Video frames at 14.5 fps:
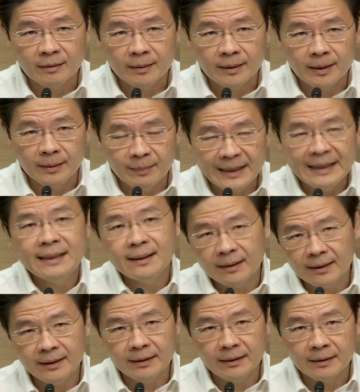
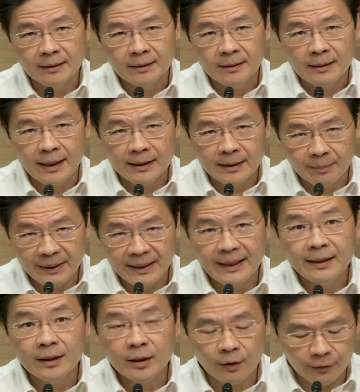immediately at the
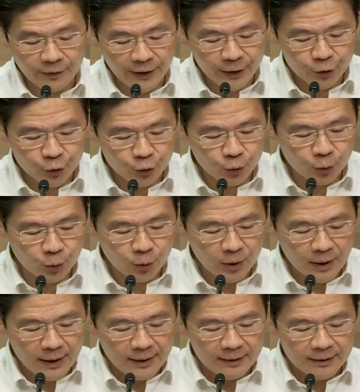beginning of phase 2.
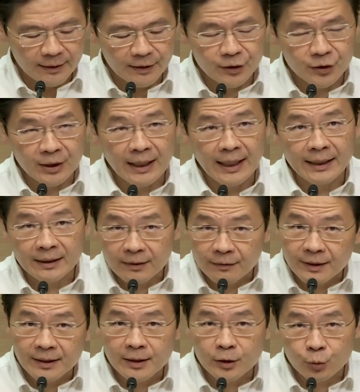These are
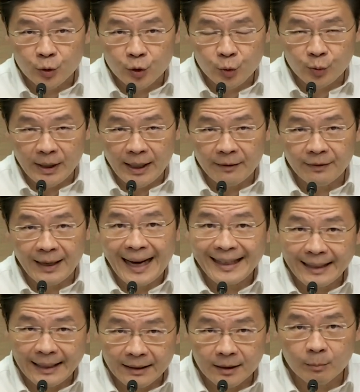activities which we have
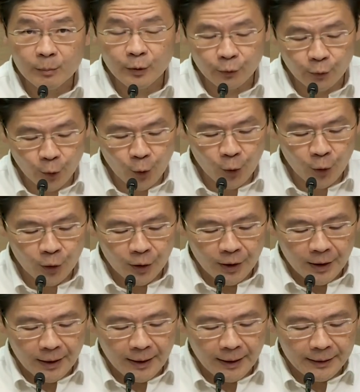highlighted before.
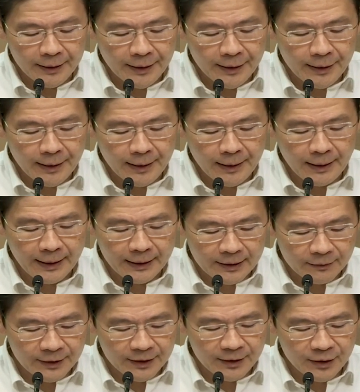They are
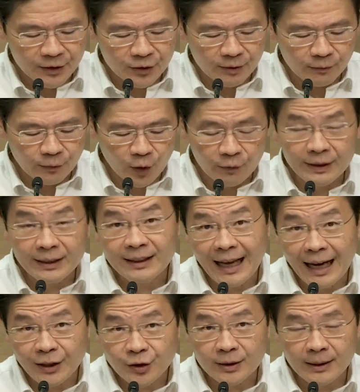activities involving
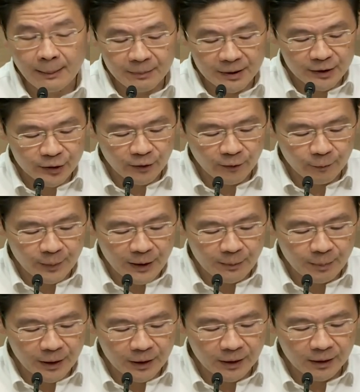large numbers of
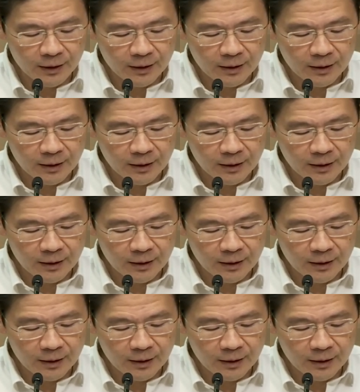people